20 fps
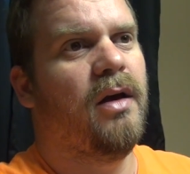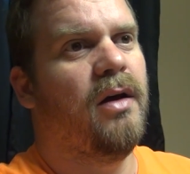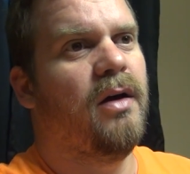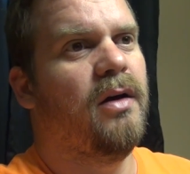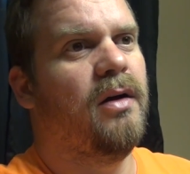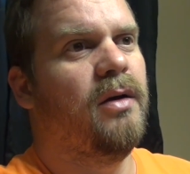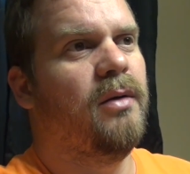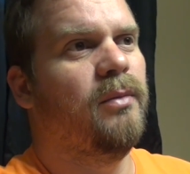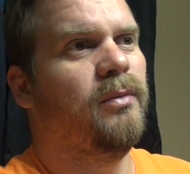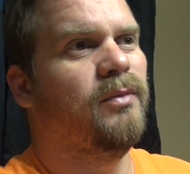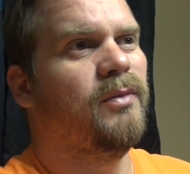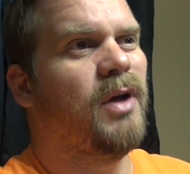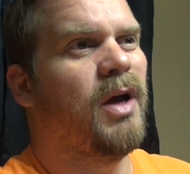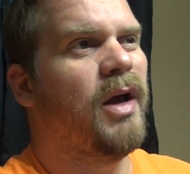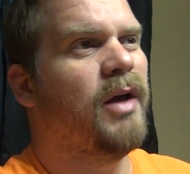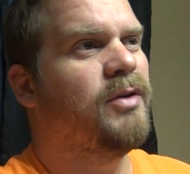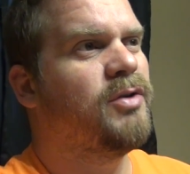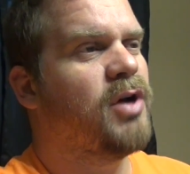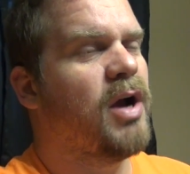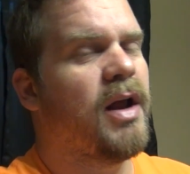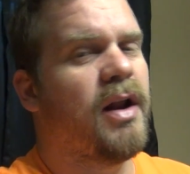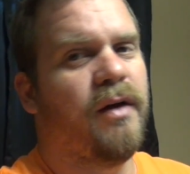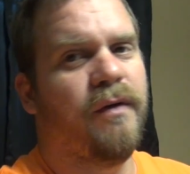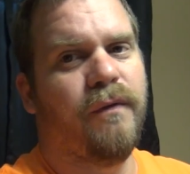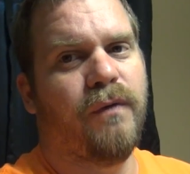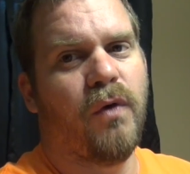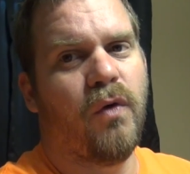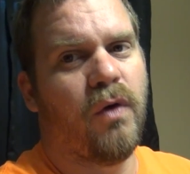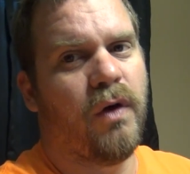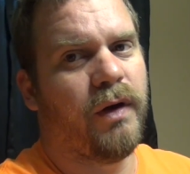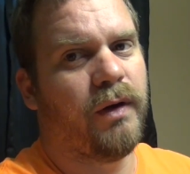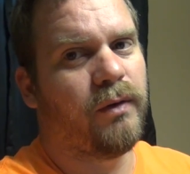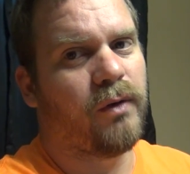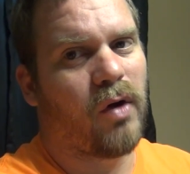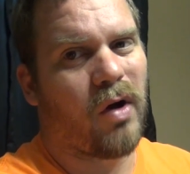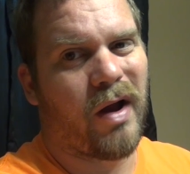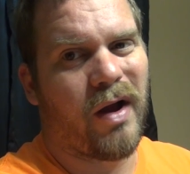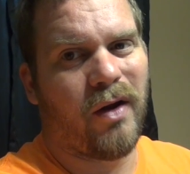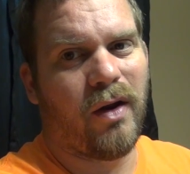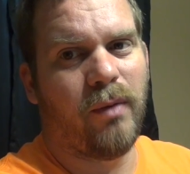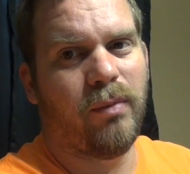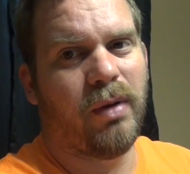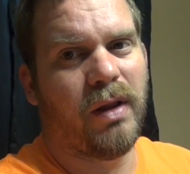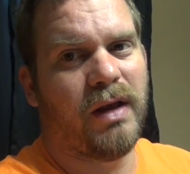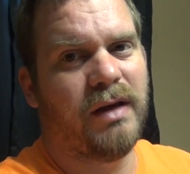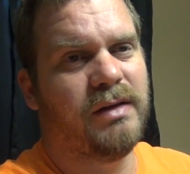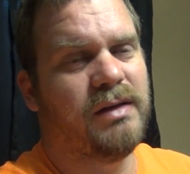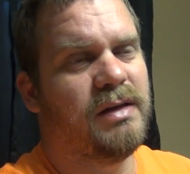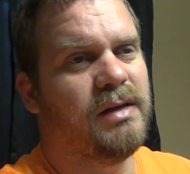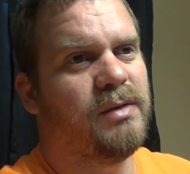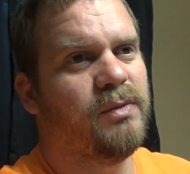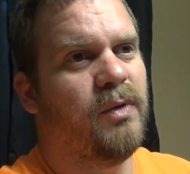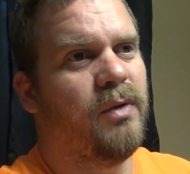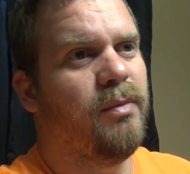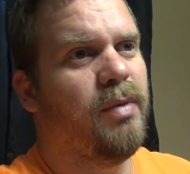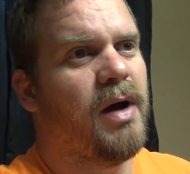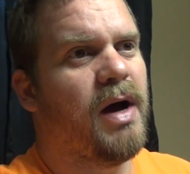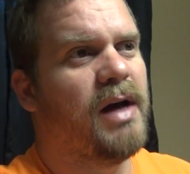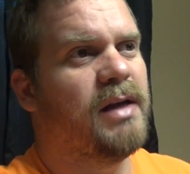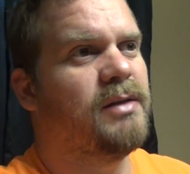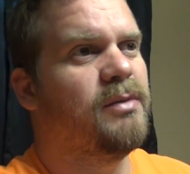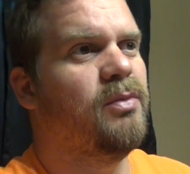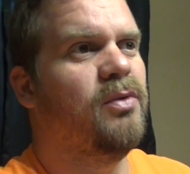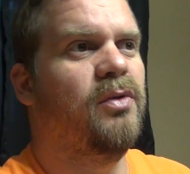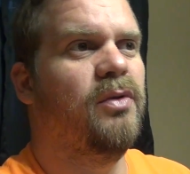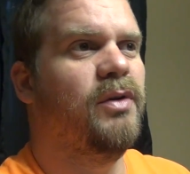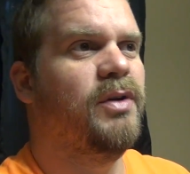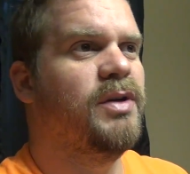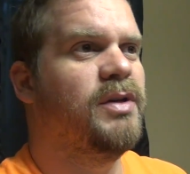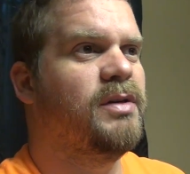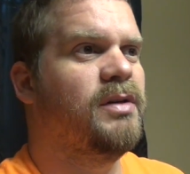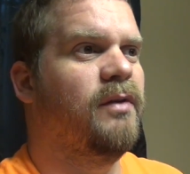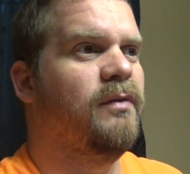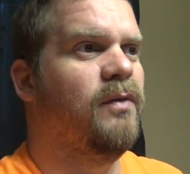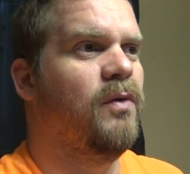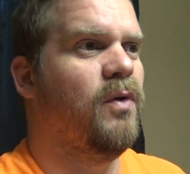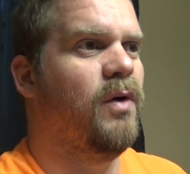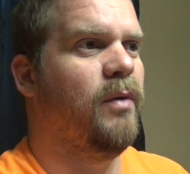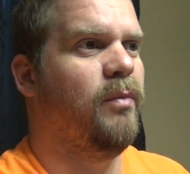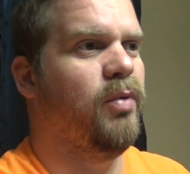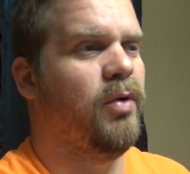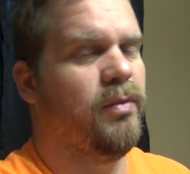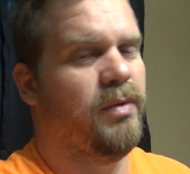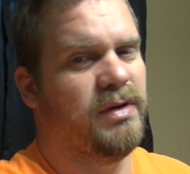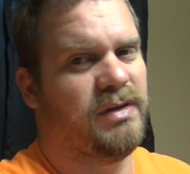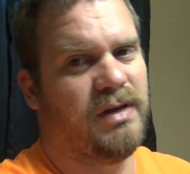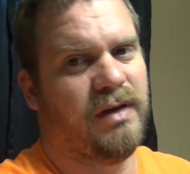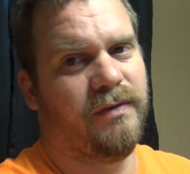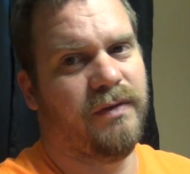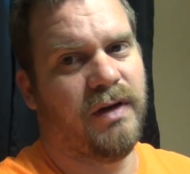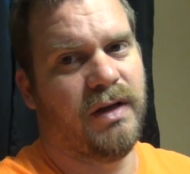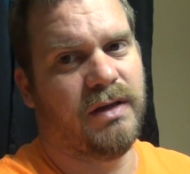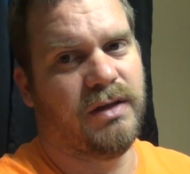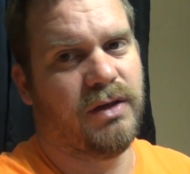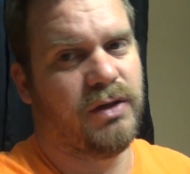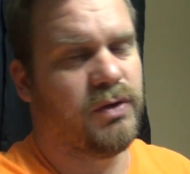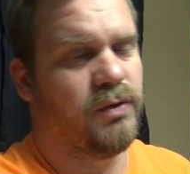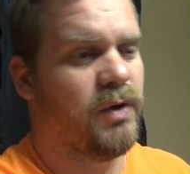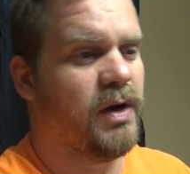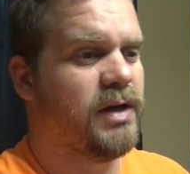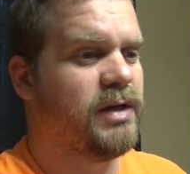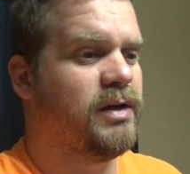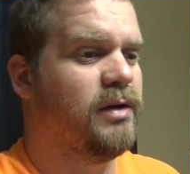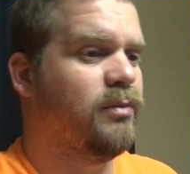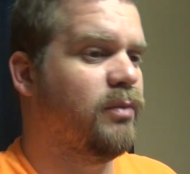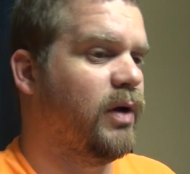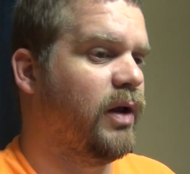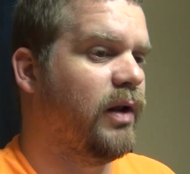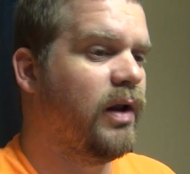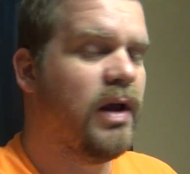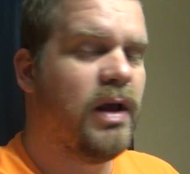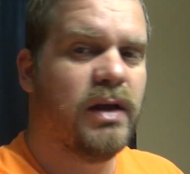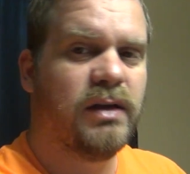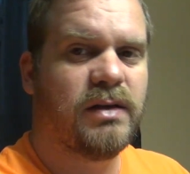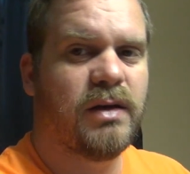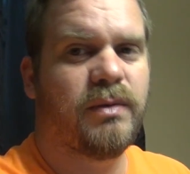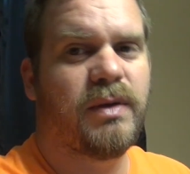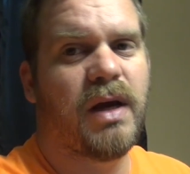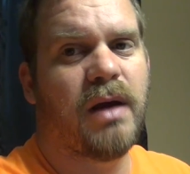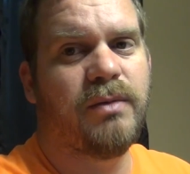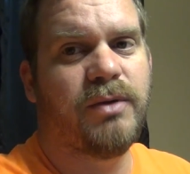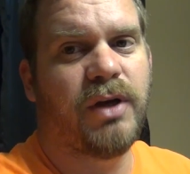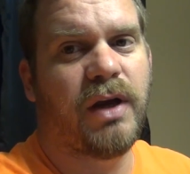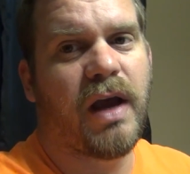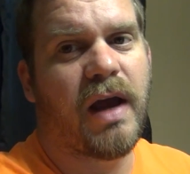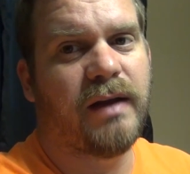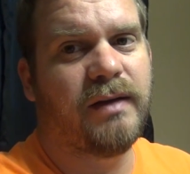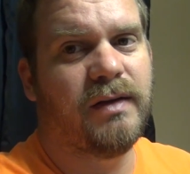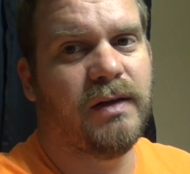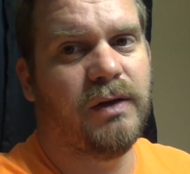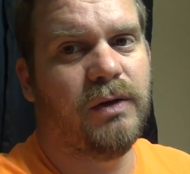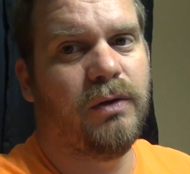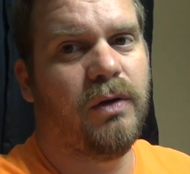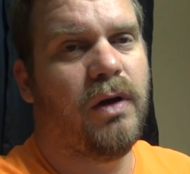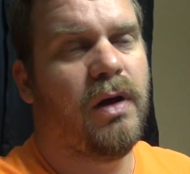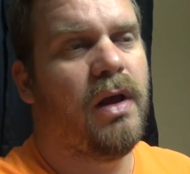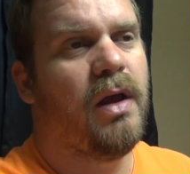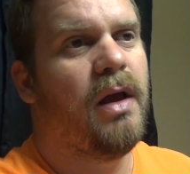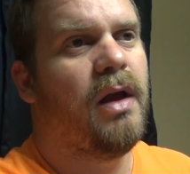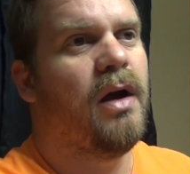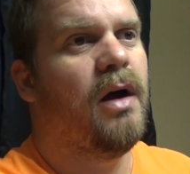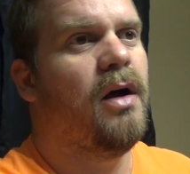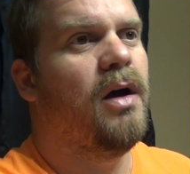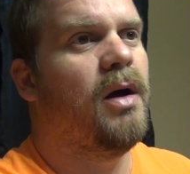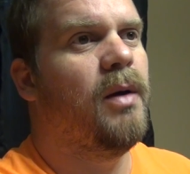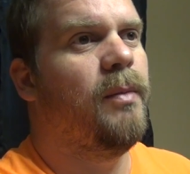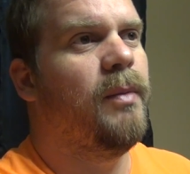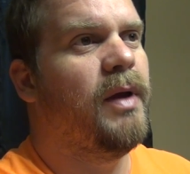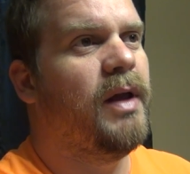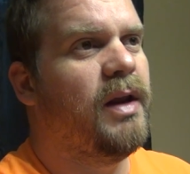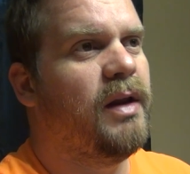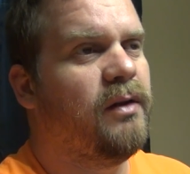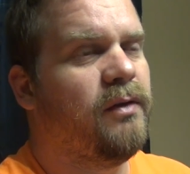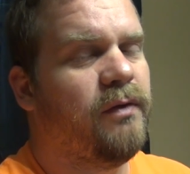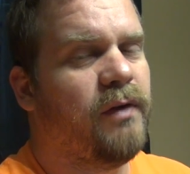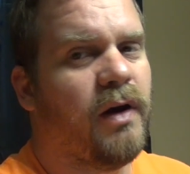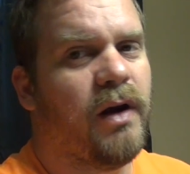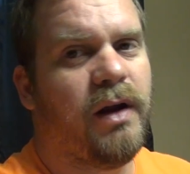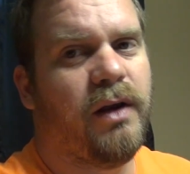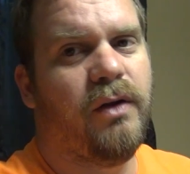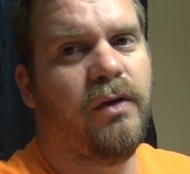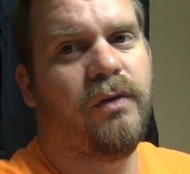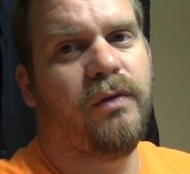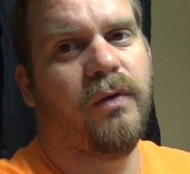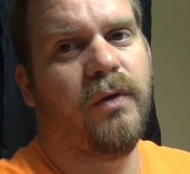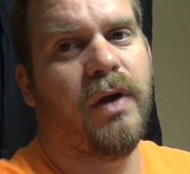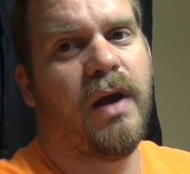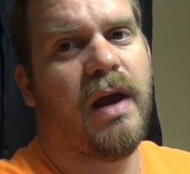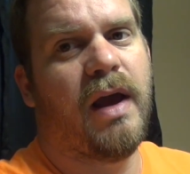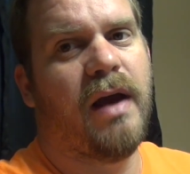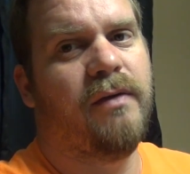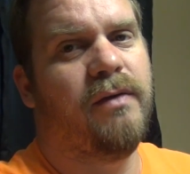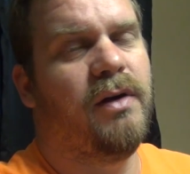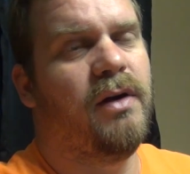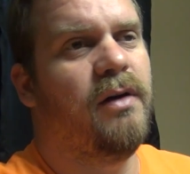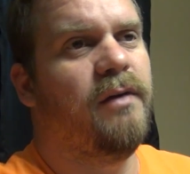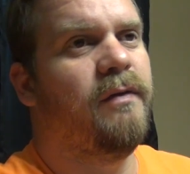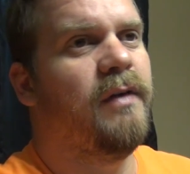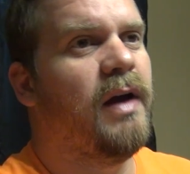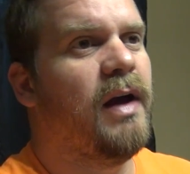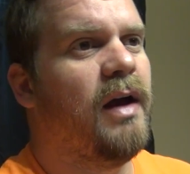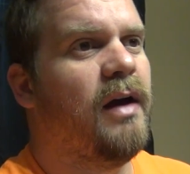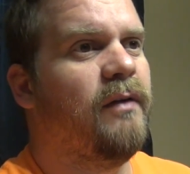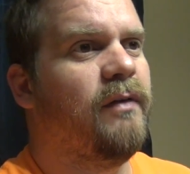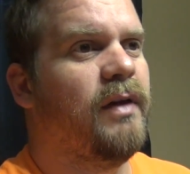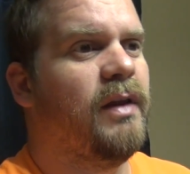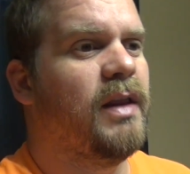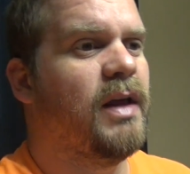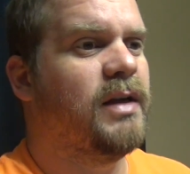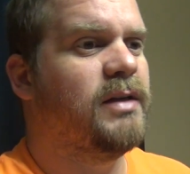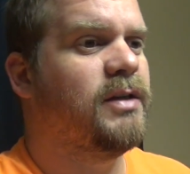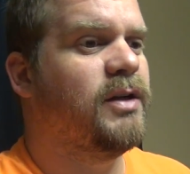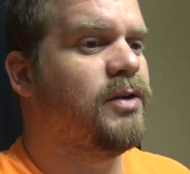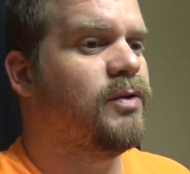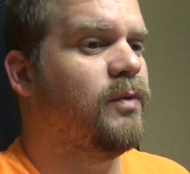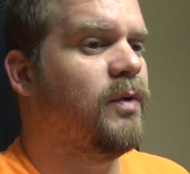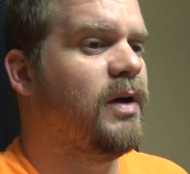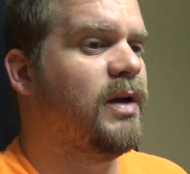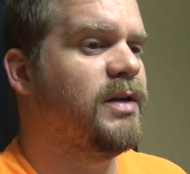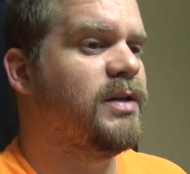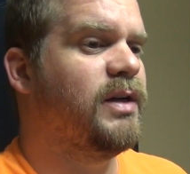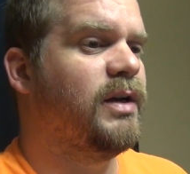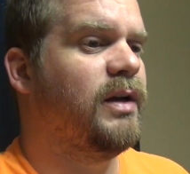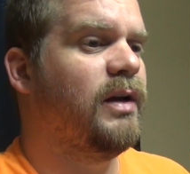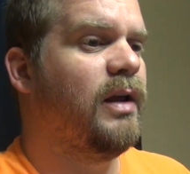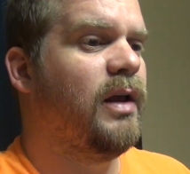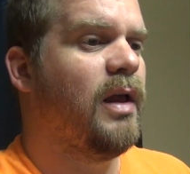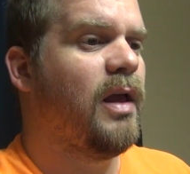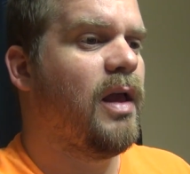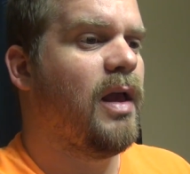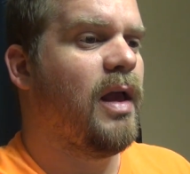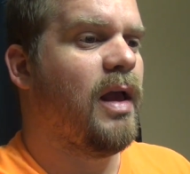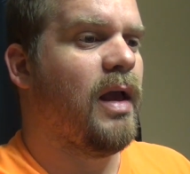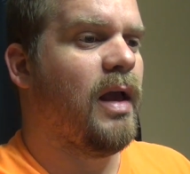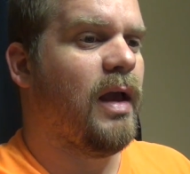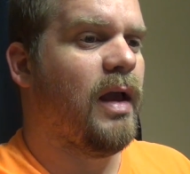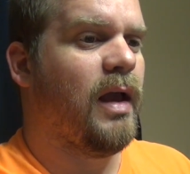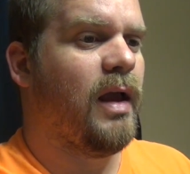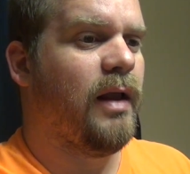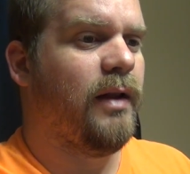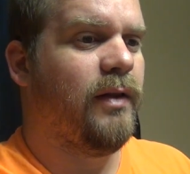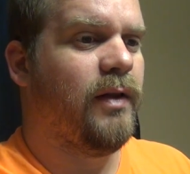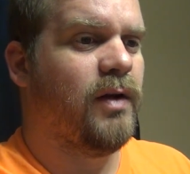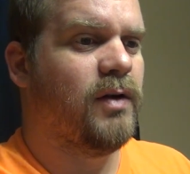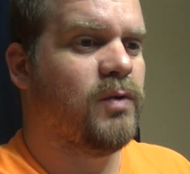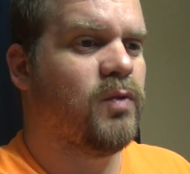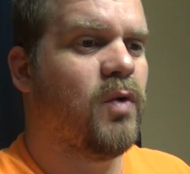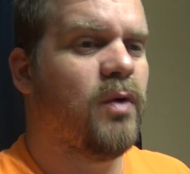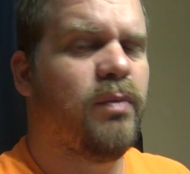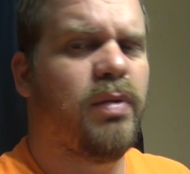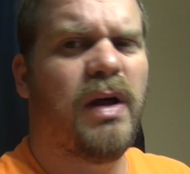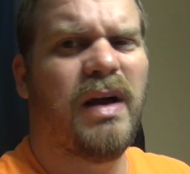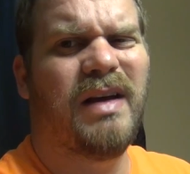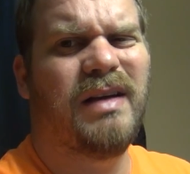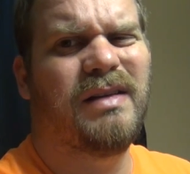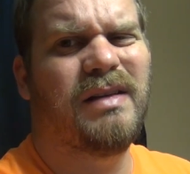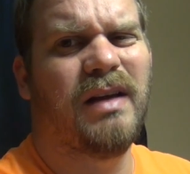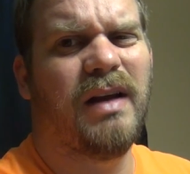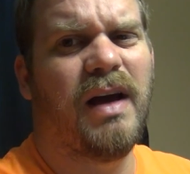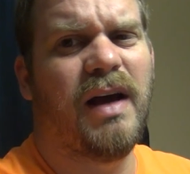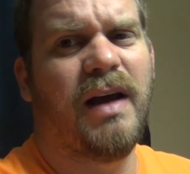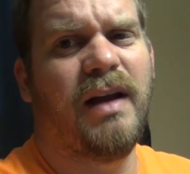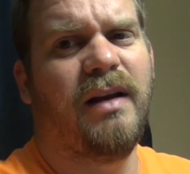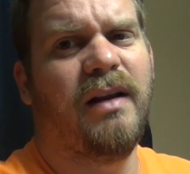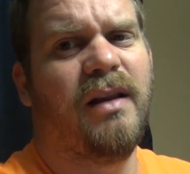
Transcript: Try to avoid crowded places when possible, and just avoid putting myself in that situation. But sometimes you got to. It is very useful to have a dump valve in that situation. And there's one place that I